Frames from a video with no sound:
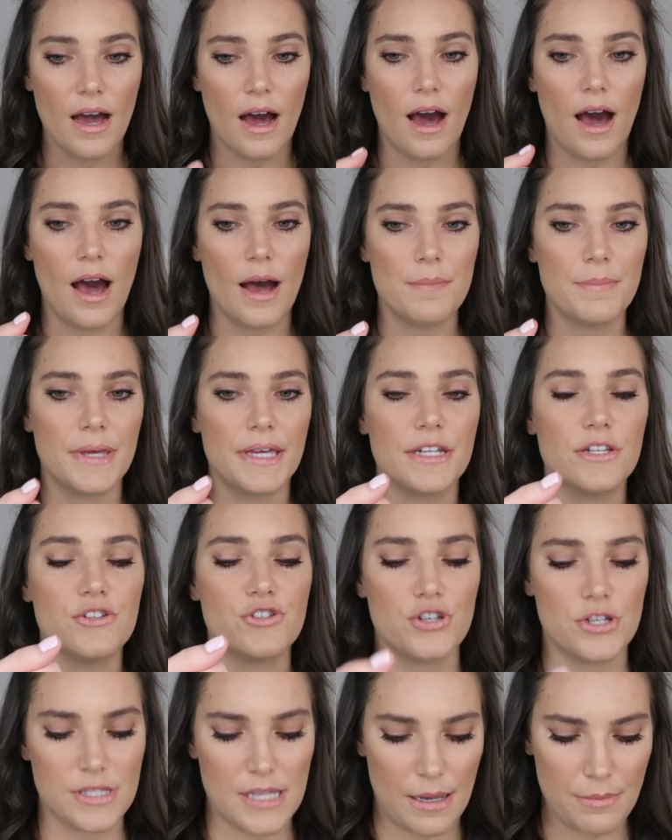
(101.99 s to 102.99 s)
Um, it
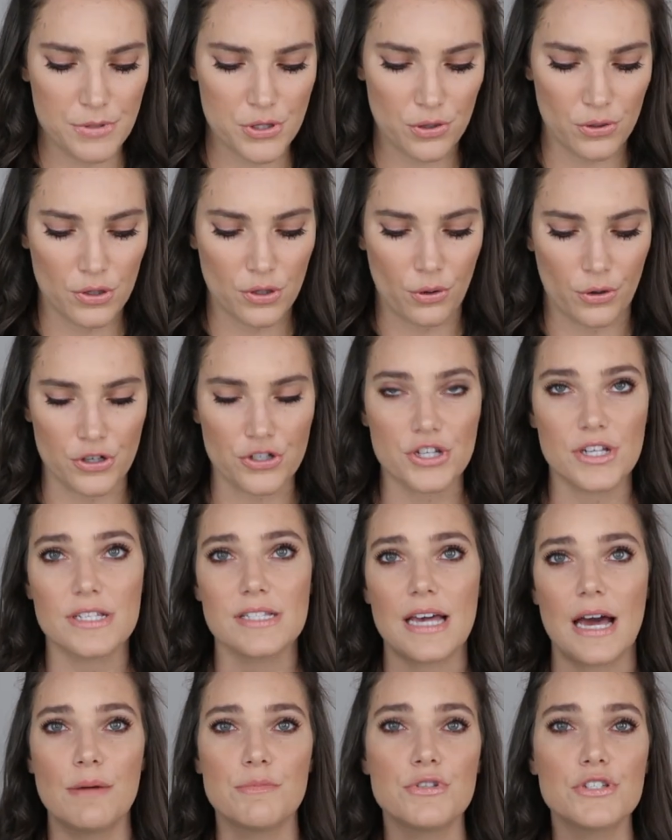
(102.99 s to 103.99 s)
is just absolutely
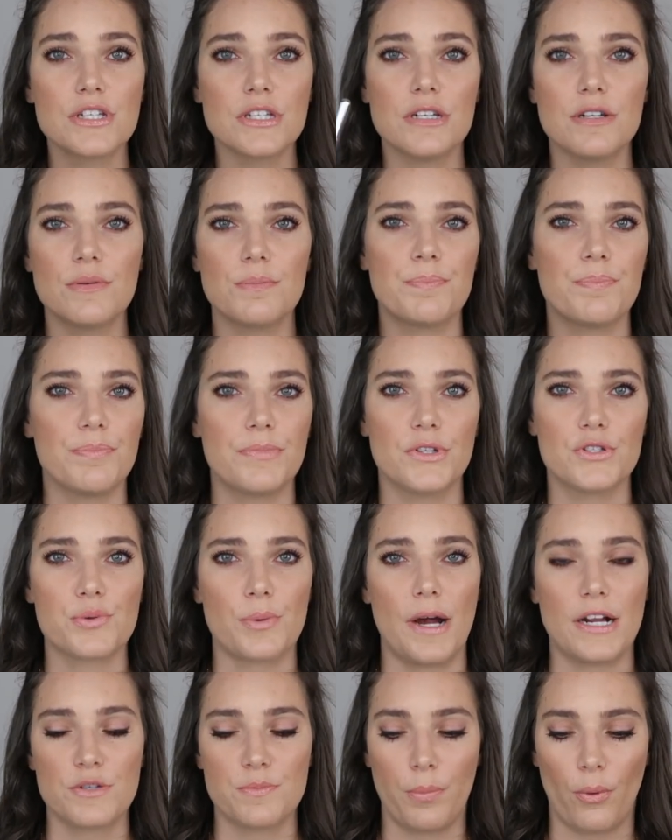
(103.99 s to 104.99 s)
gorgeous. I'm just gonna
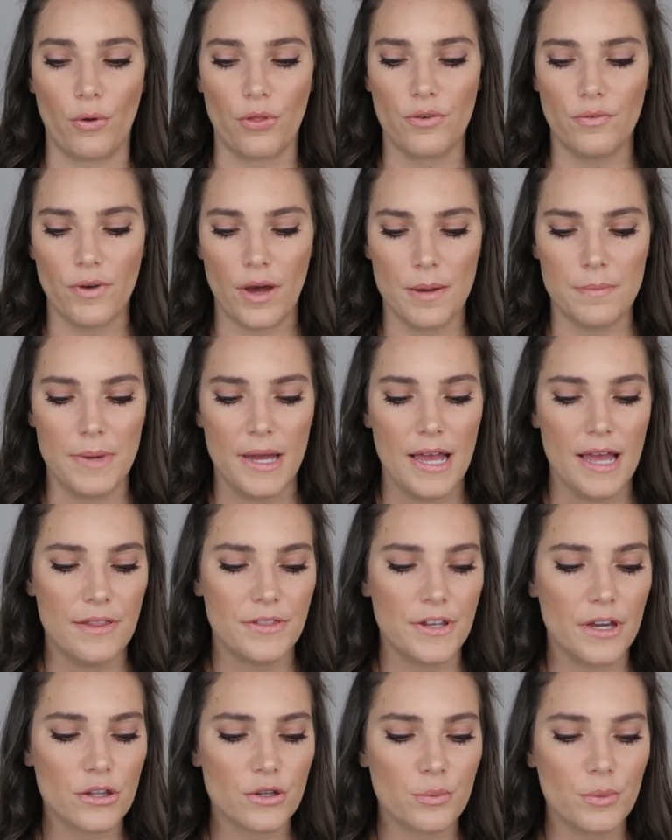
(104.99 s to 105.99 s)
swatch both of them.
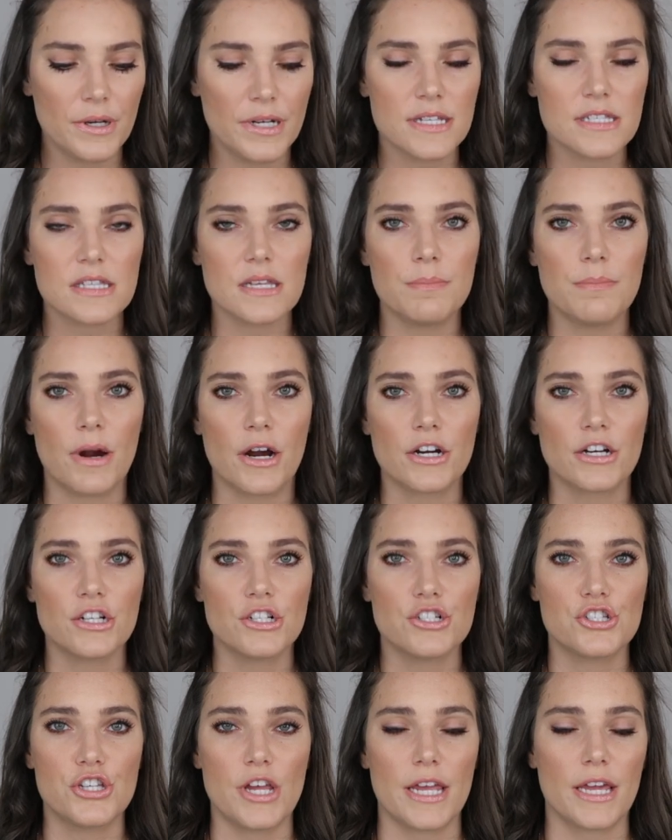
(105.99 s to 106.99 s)
The other one is the
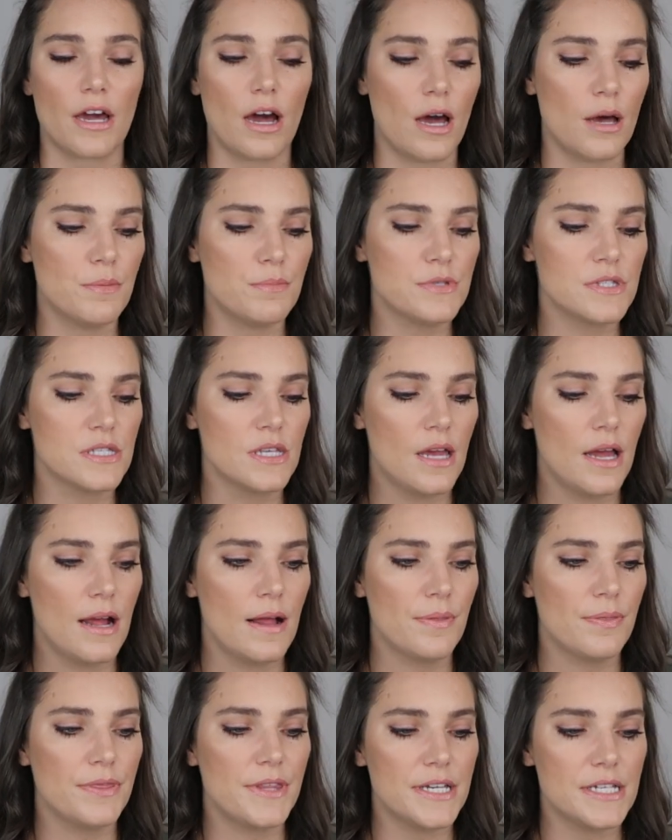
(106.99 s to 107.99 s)
Marc Jacobs.
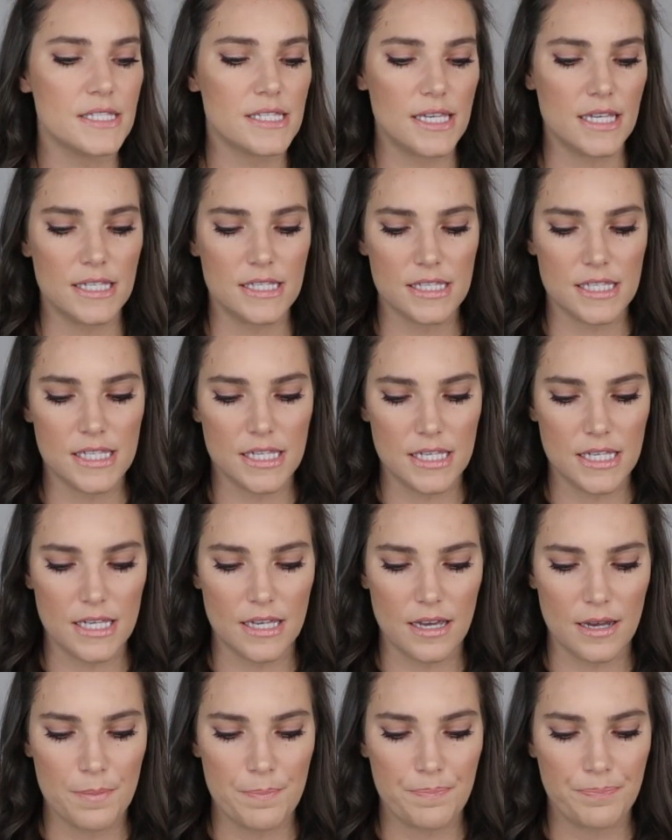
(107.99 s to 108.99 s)
This is
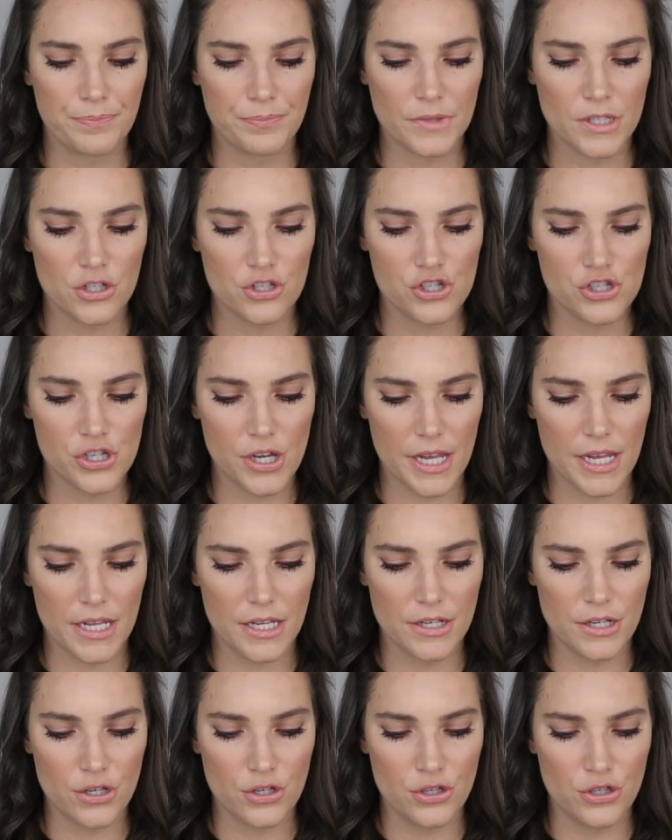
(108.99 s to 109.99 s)
the
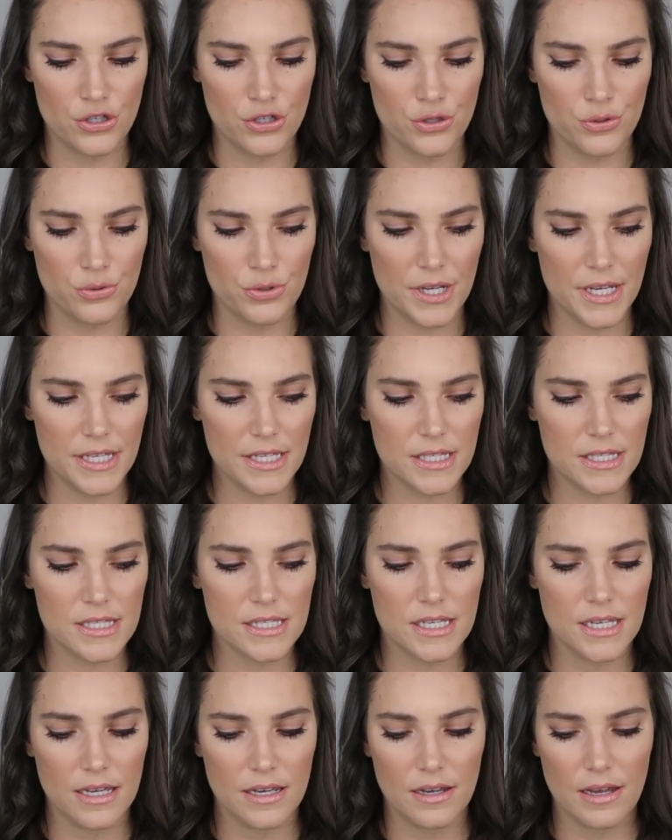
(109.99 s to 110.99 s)
shade
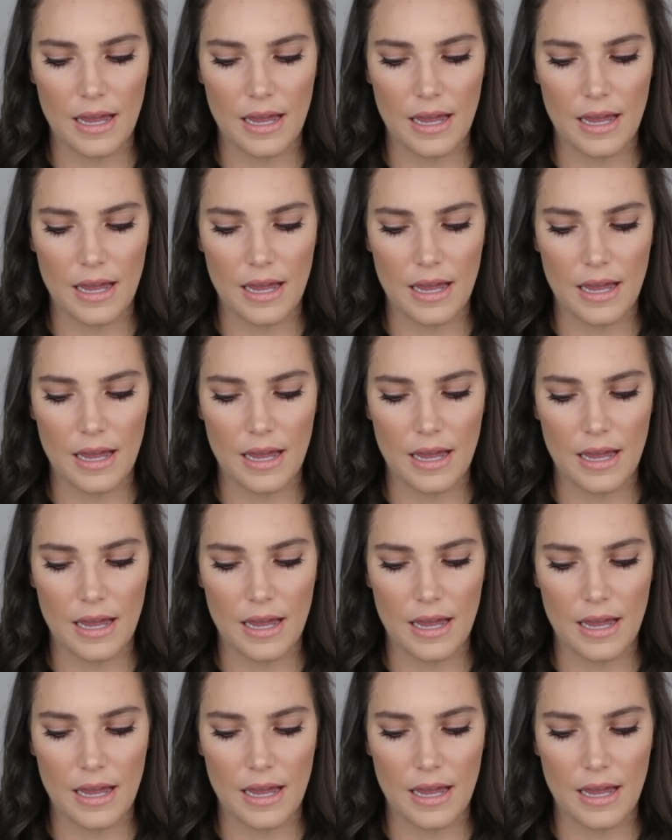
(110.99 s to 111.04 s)
Nudeist.